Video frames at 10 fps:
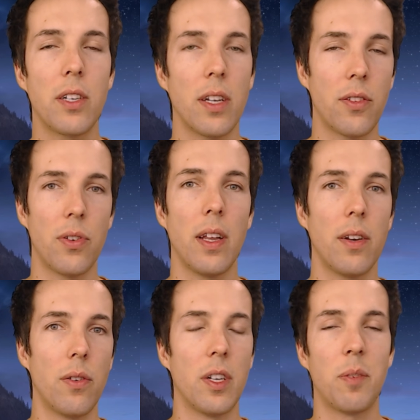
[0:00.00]
and too
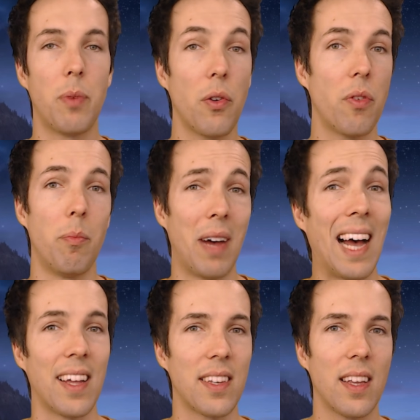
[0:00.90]
little is both
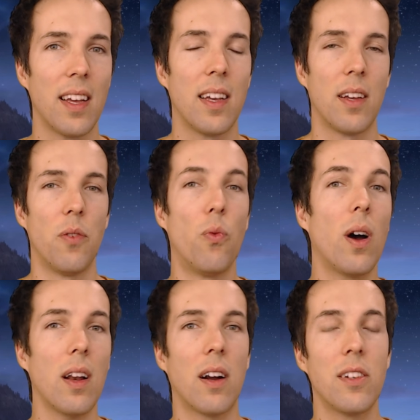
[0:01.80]
bad.
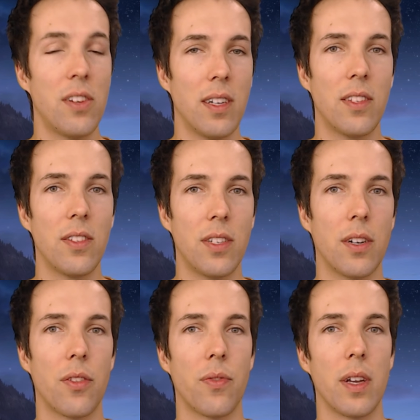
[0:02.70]
One archer into
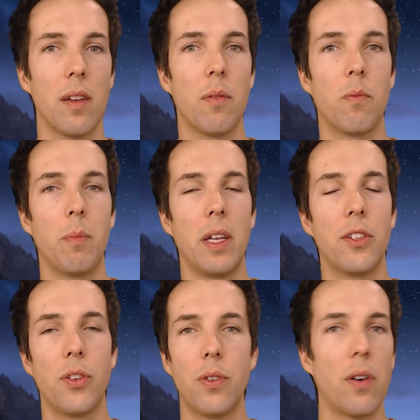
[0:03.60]
tier 3
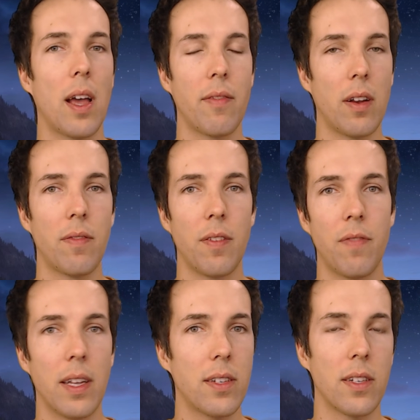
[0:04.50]
means you don't have enough
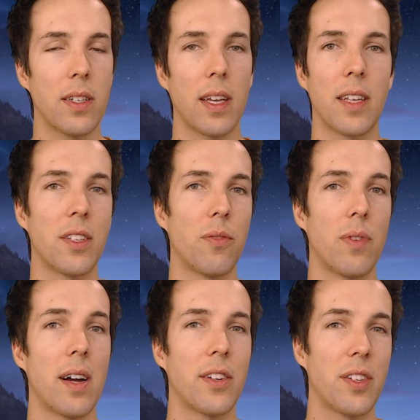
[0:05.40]
defenses against a
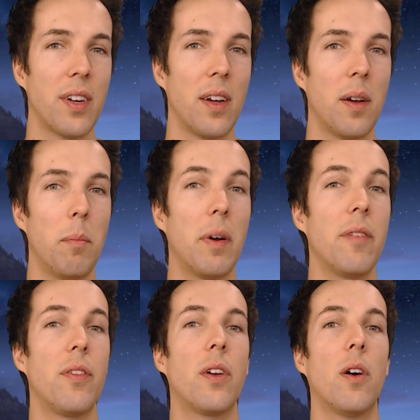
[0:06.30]
rush. But
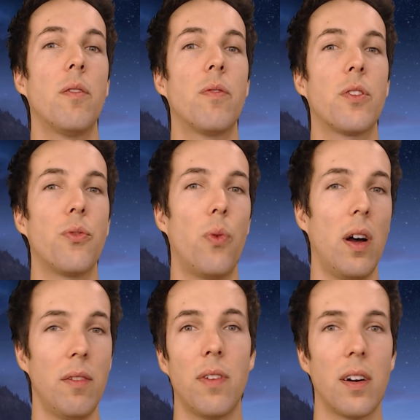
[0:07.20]
if you go for
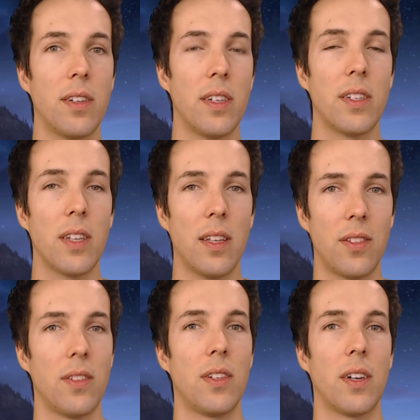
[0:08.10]
12 archers
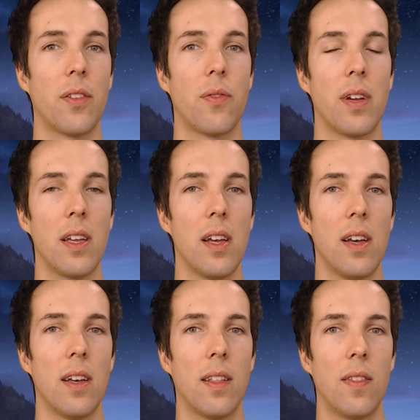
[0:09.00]
into tier 3,
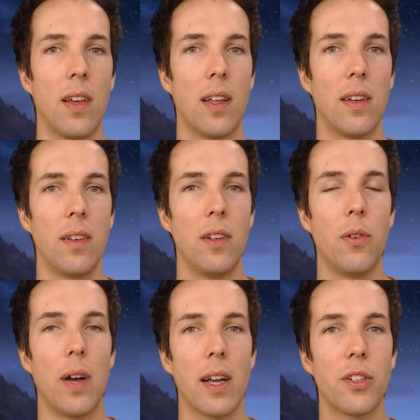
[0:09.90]
then
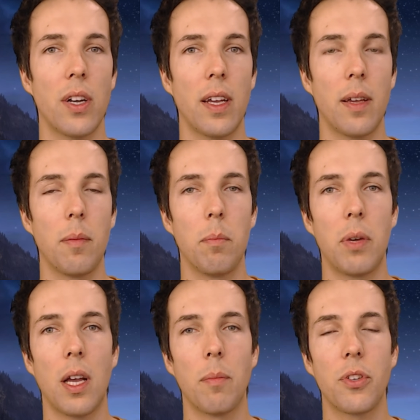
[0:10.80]
you'll actually
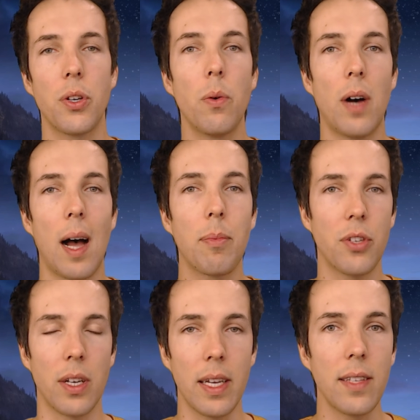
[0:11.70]
become so
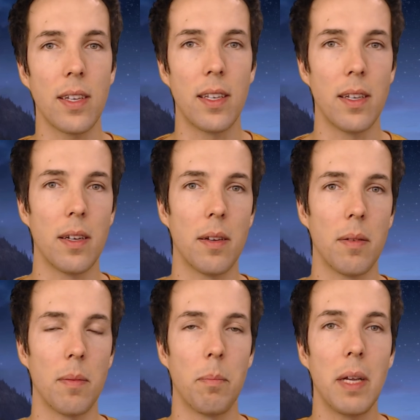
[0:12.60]
obsolete in
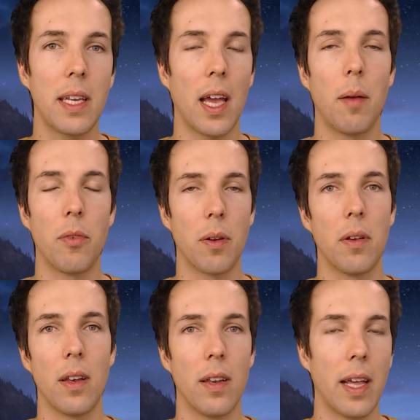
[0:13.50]
the mid game or
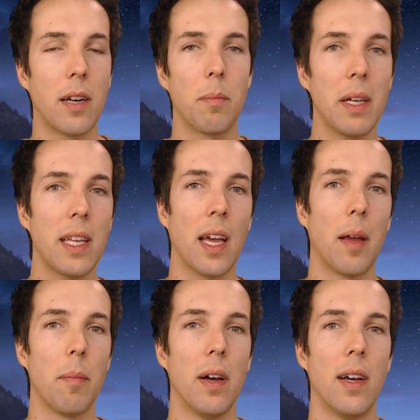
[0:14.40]
the later mid
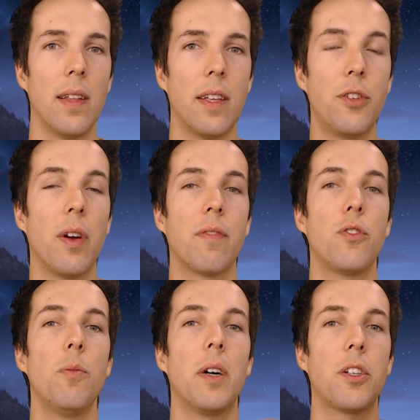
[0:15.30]
game that you have
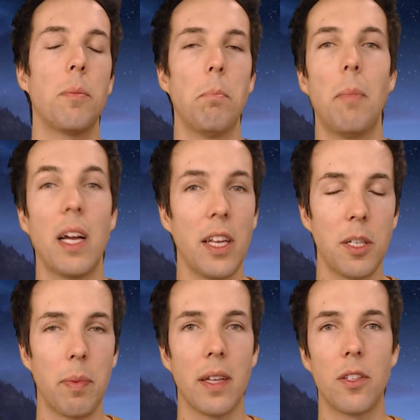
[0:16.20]
too much money
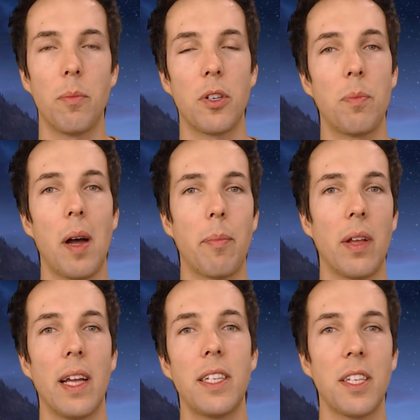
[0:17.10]
spent, too much
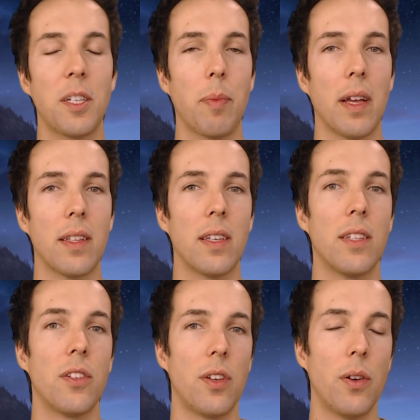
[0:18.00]
population spent
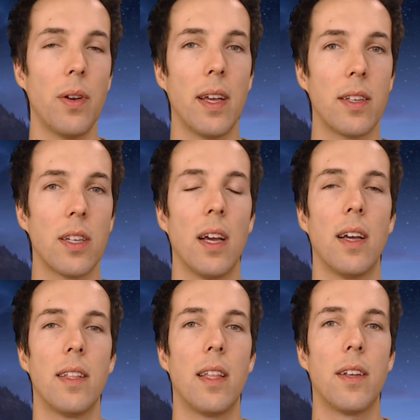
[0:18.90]
into units
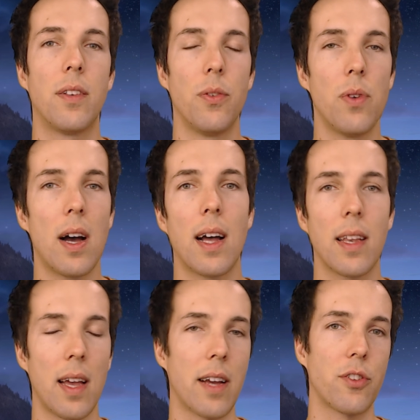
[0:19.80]
that do
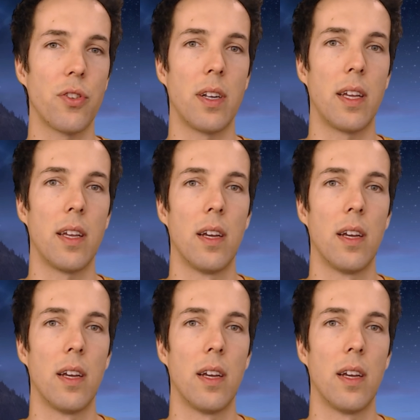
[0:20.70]
not actually